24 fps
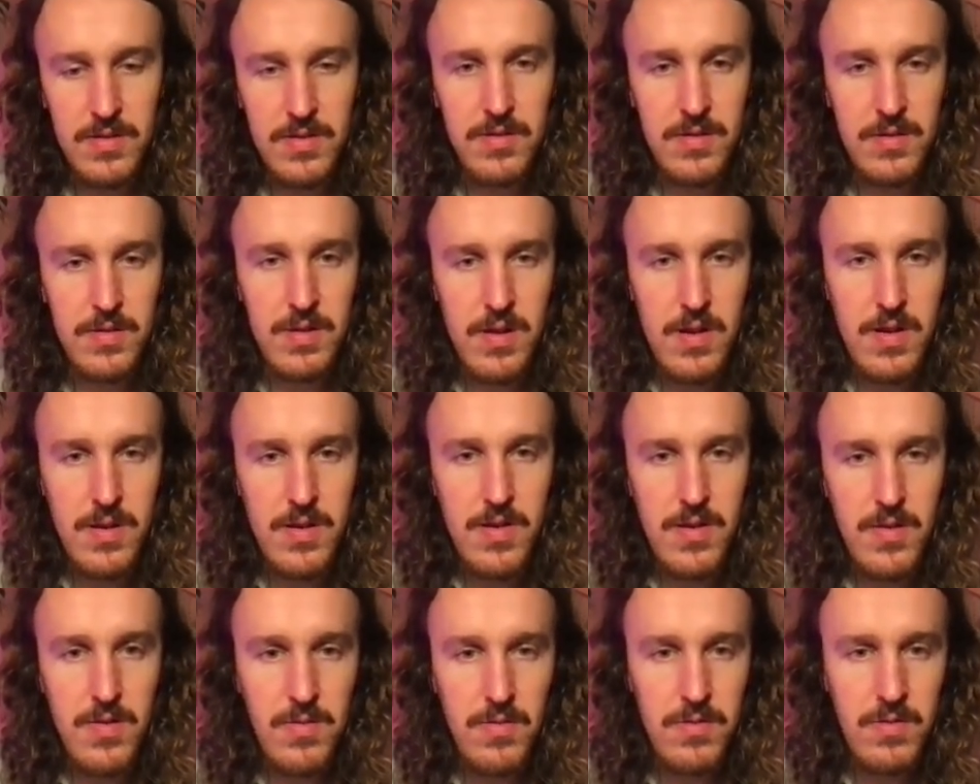
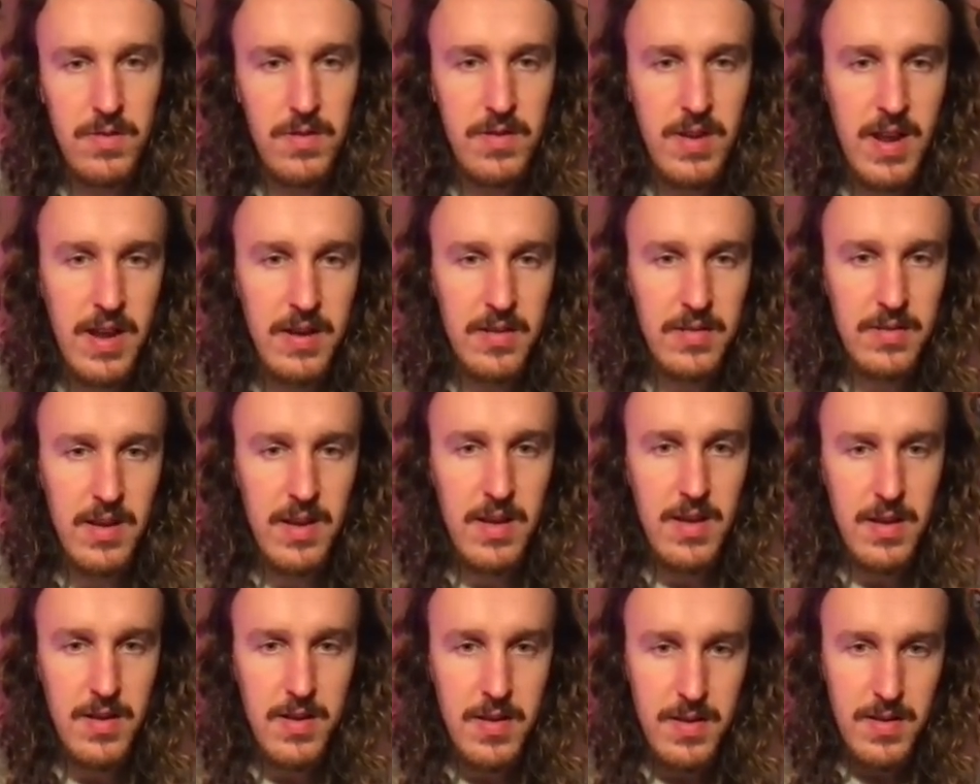So
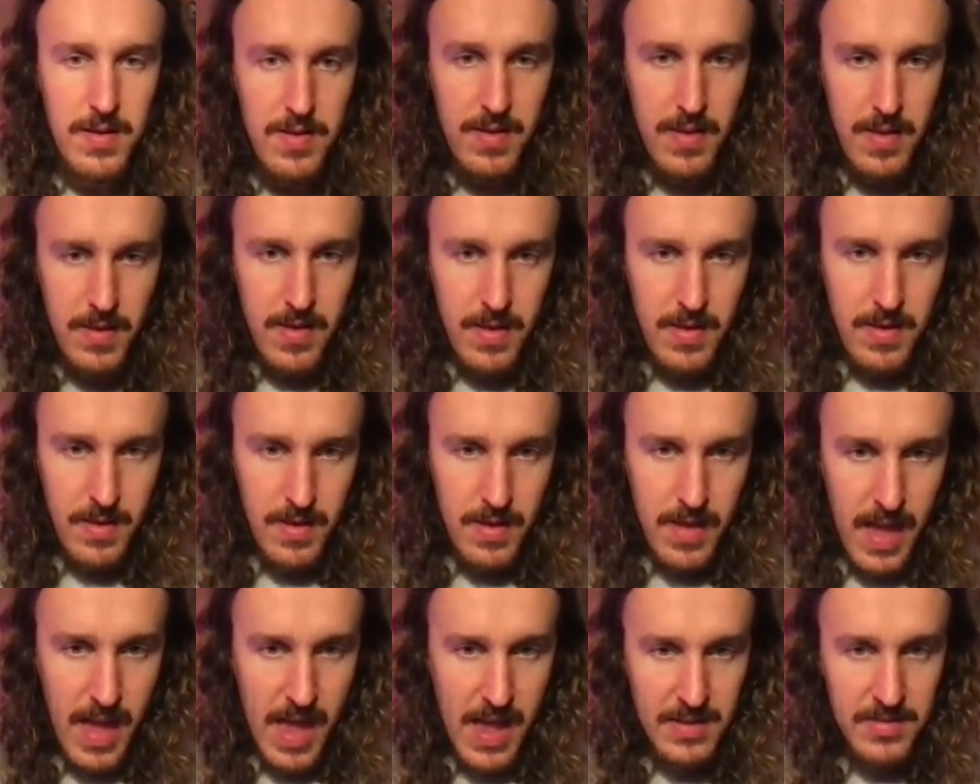detector,
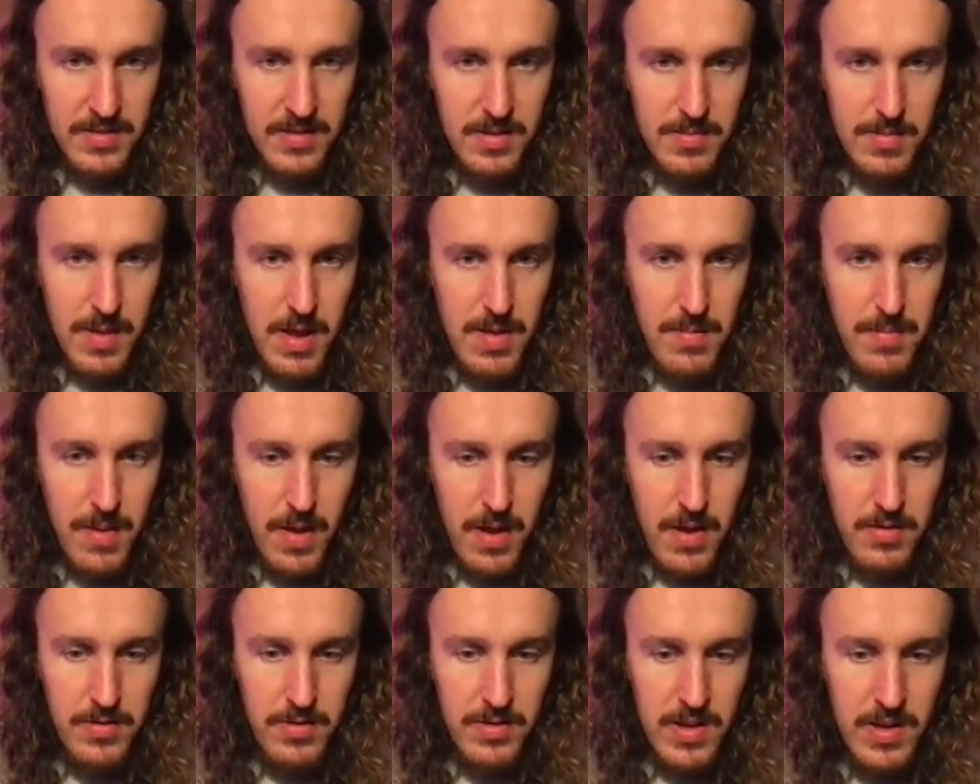estimate
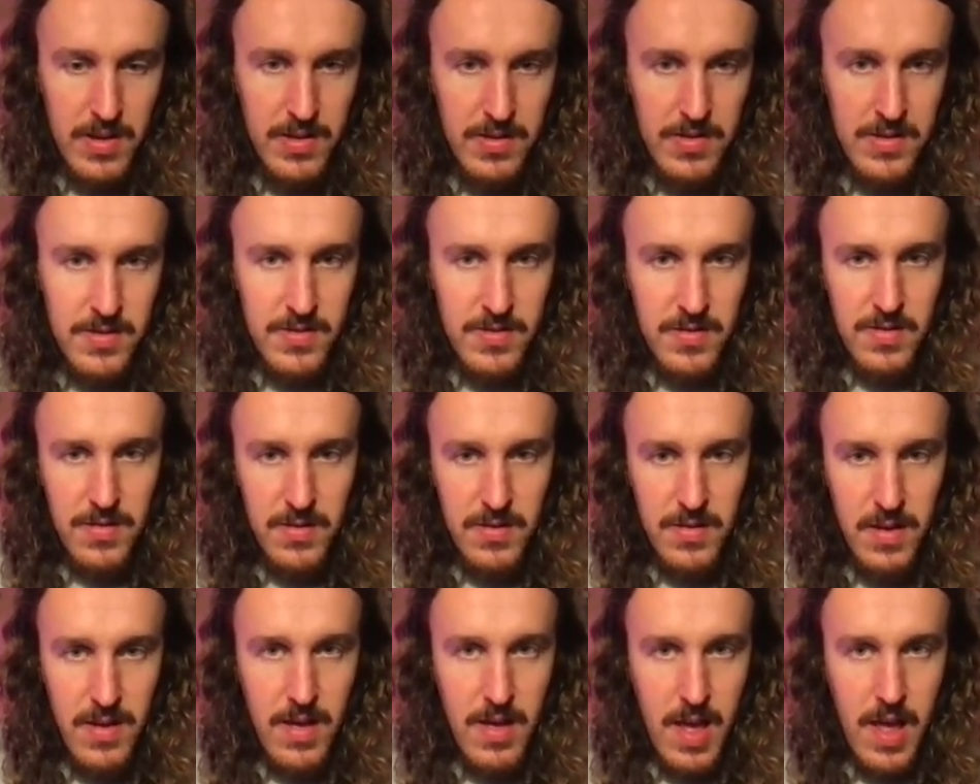poses,
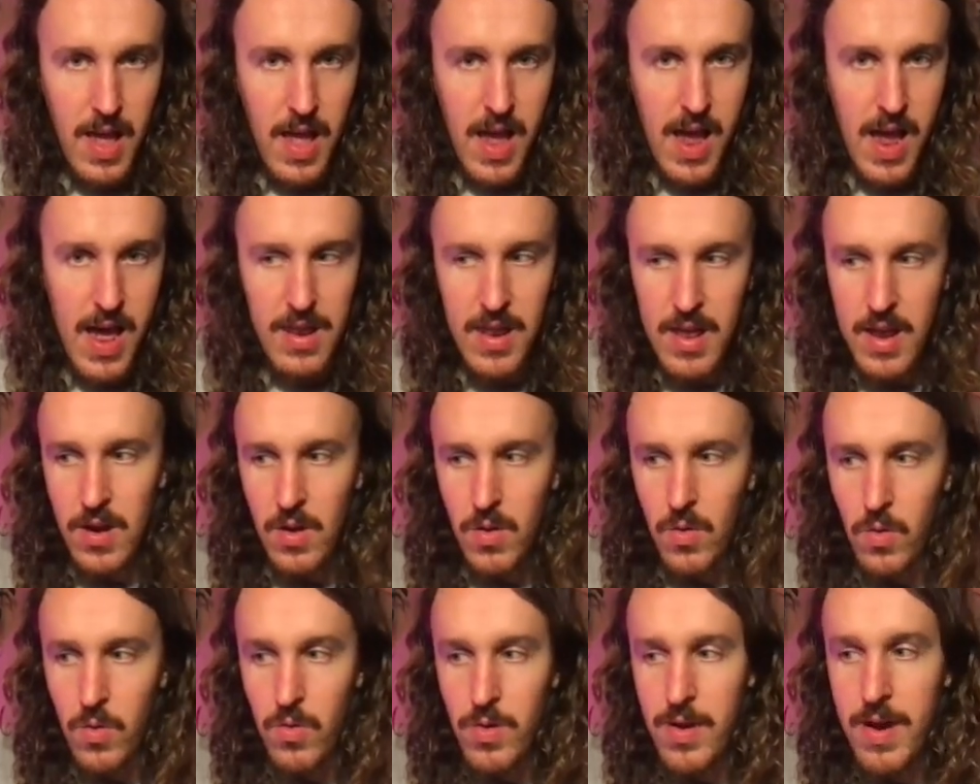and then
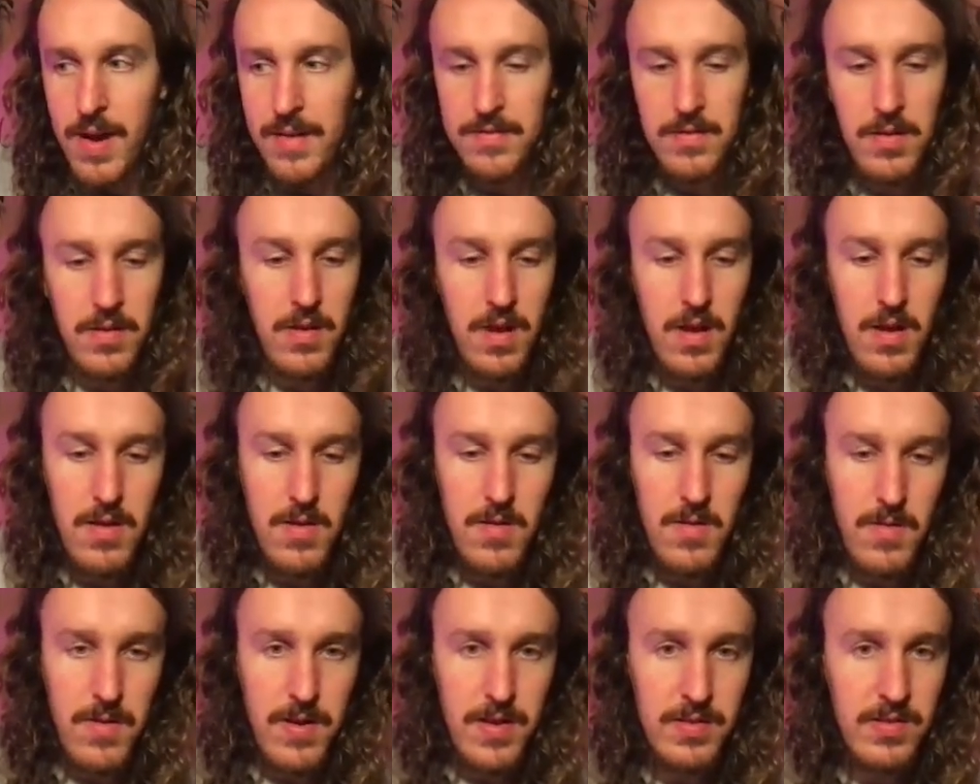all you have to
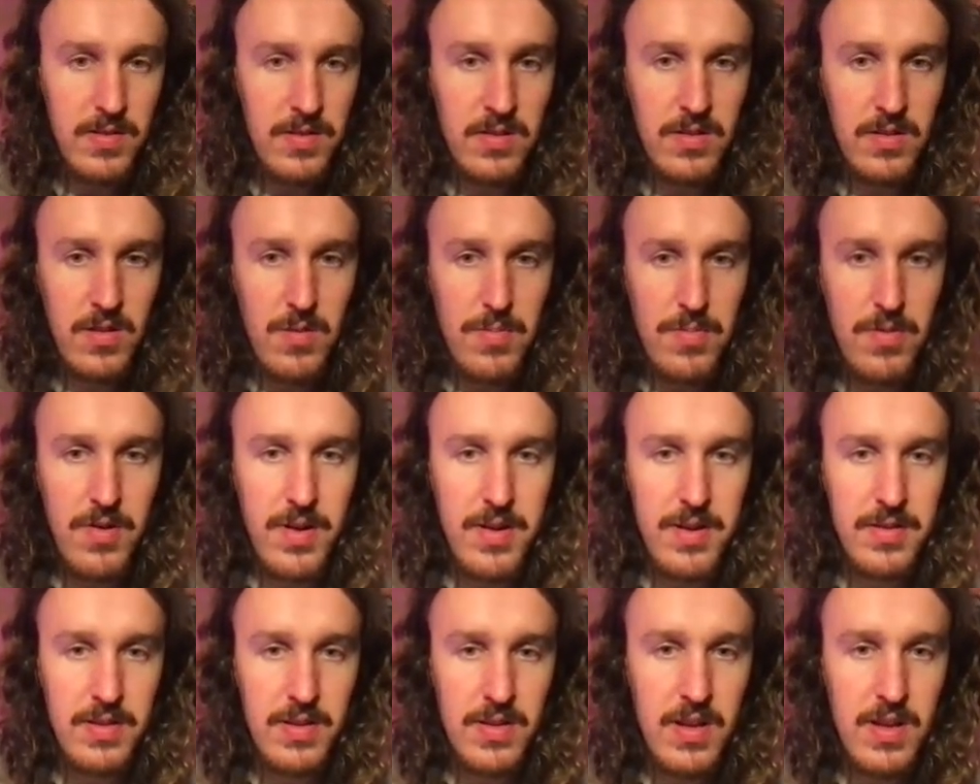do is super
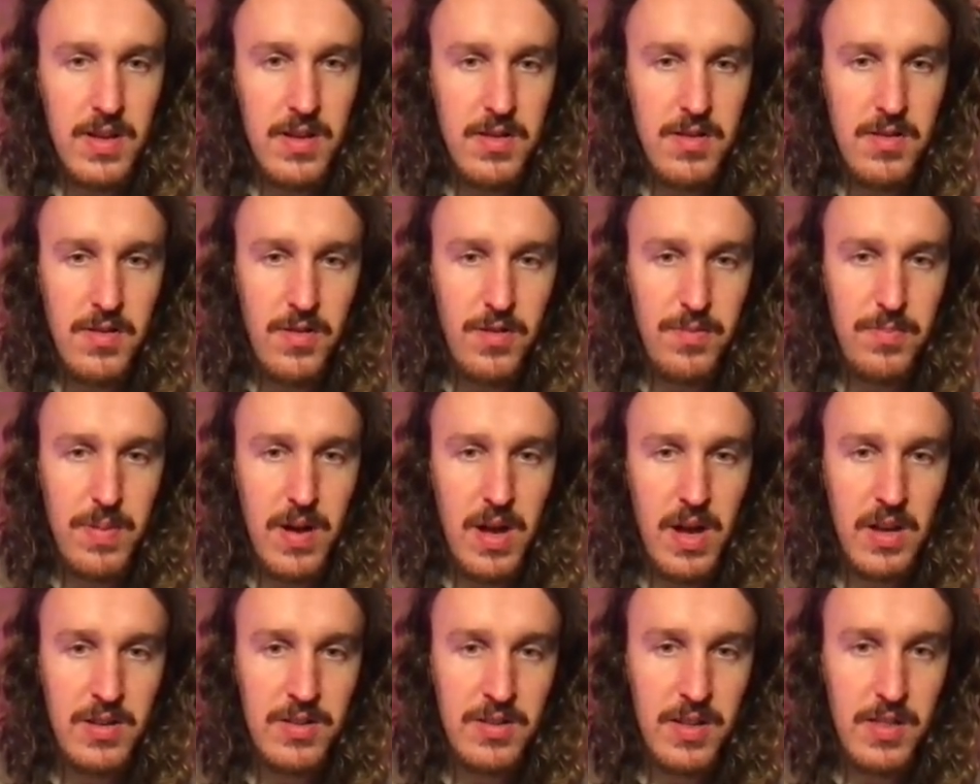easy. You just
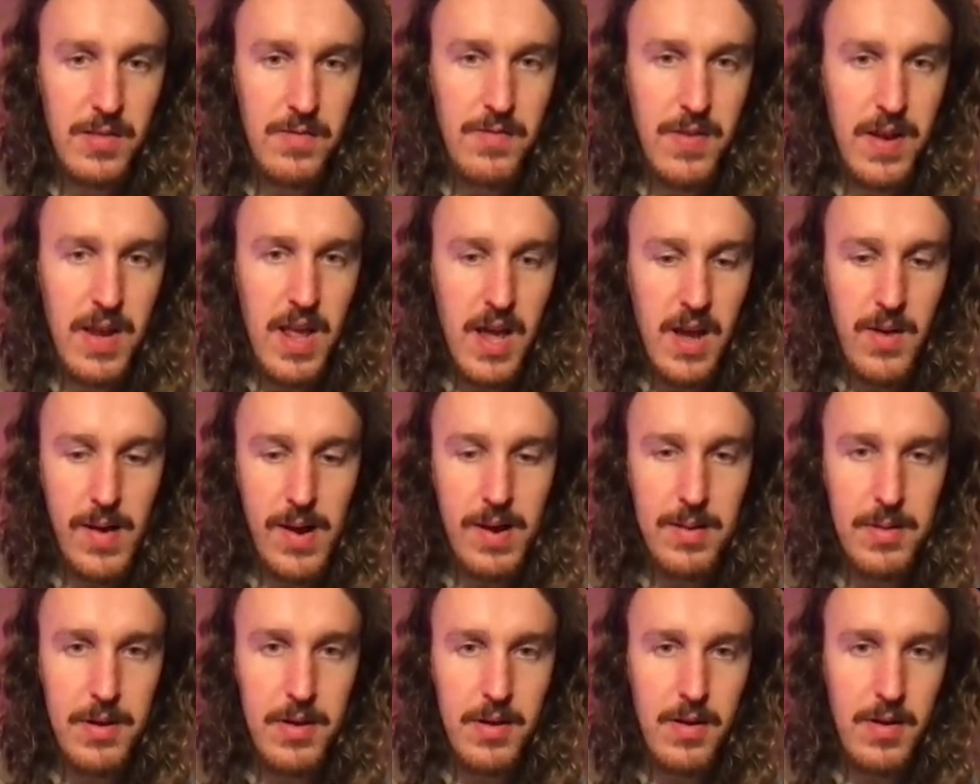pass it the video
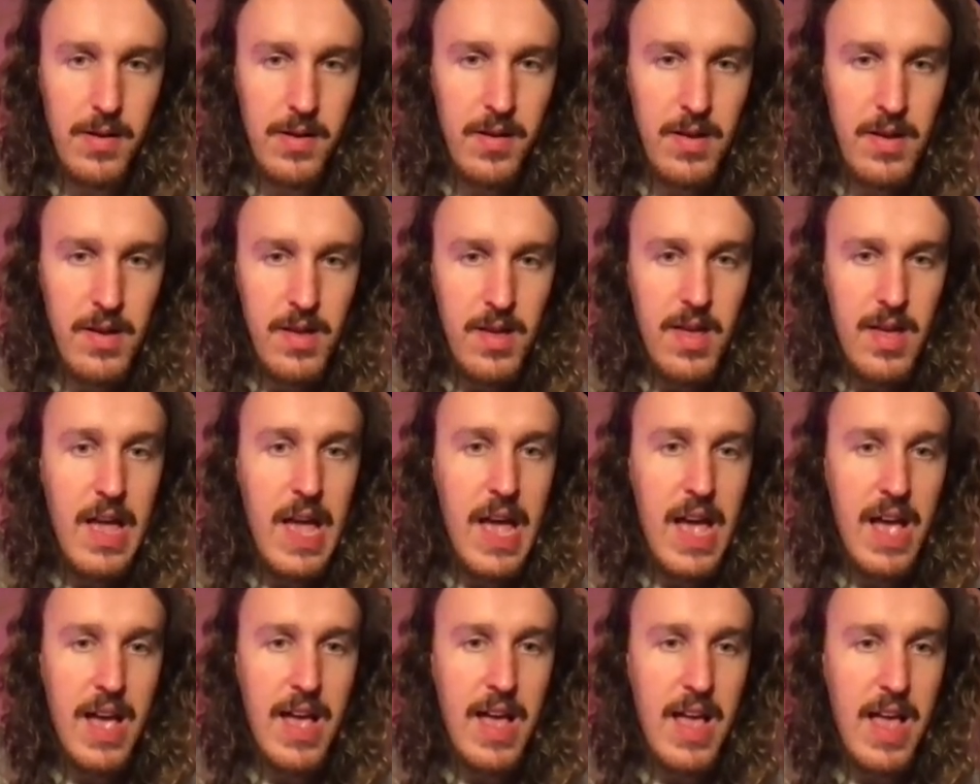element,
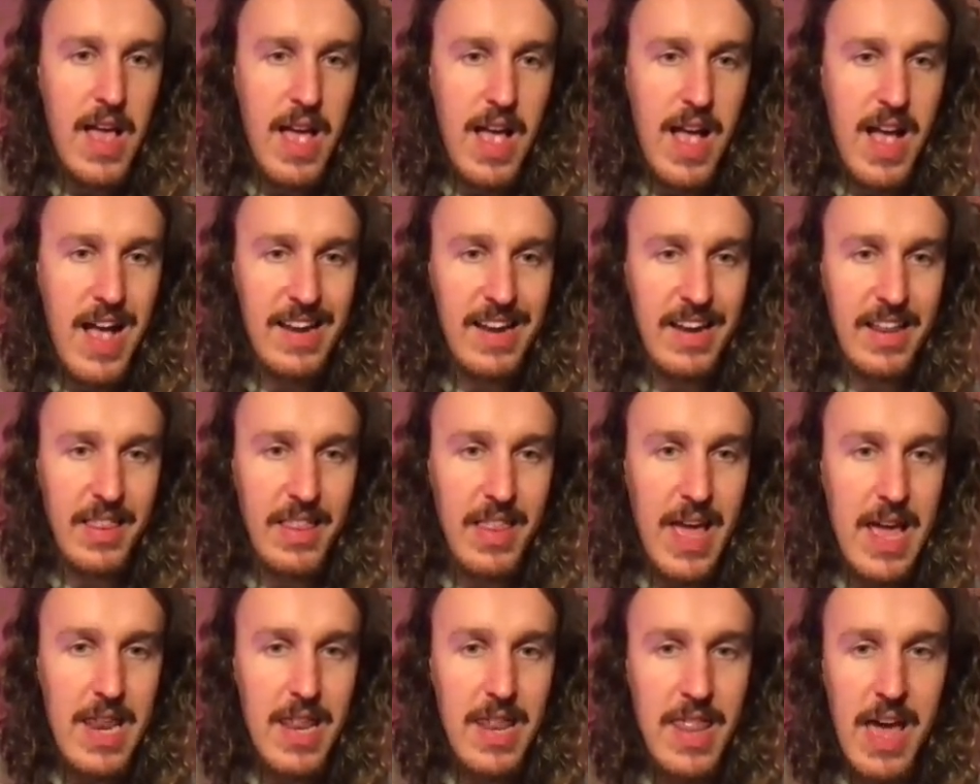and
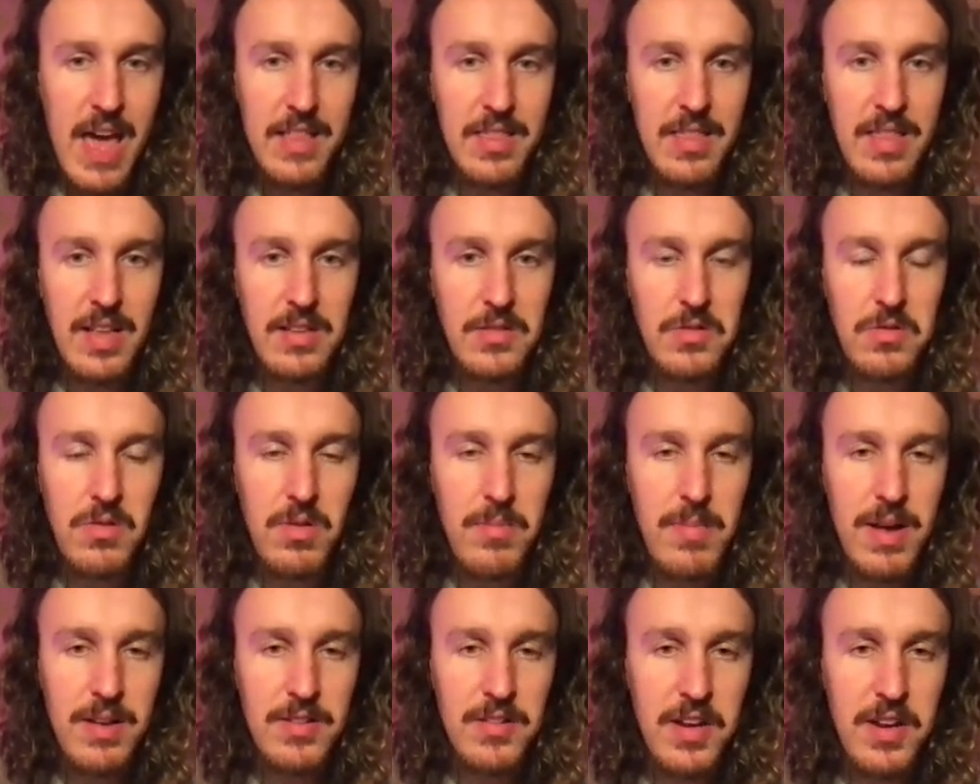then that does all the
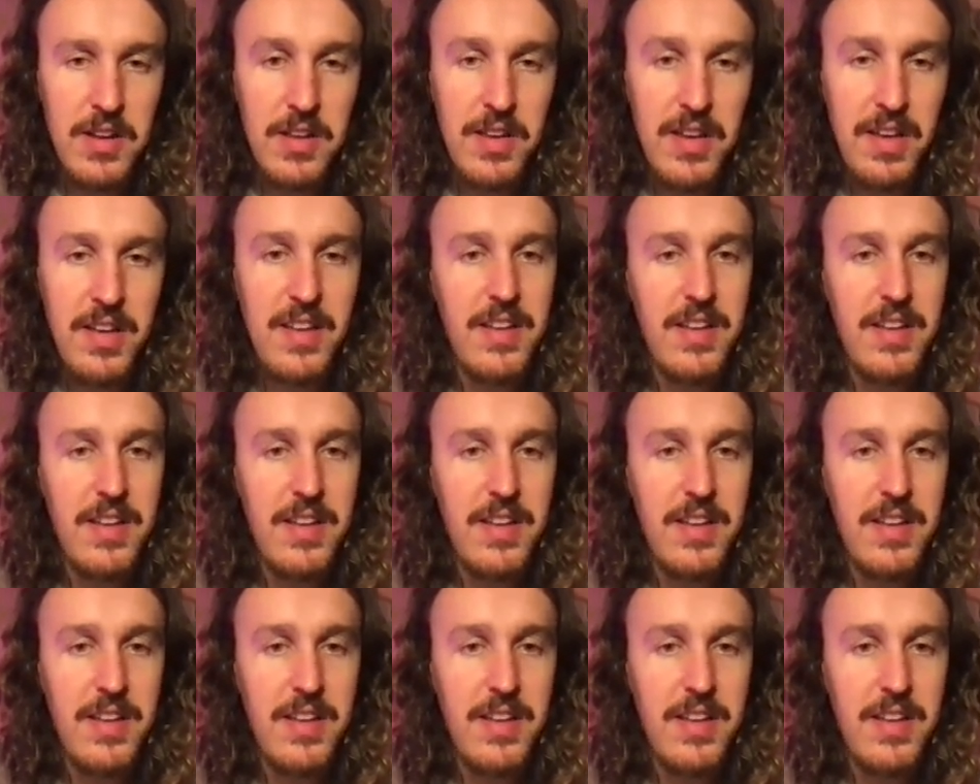magic.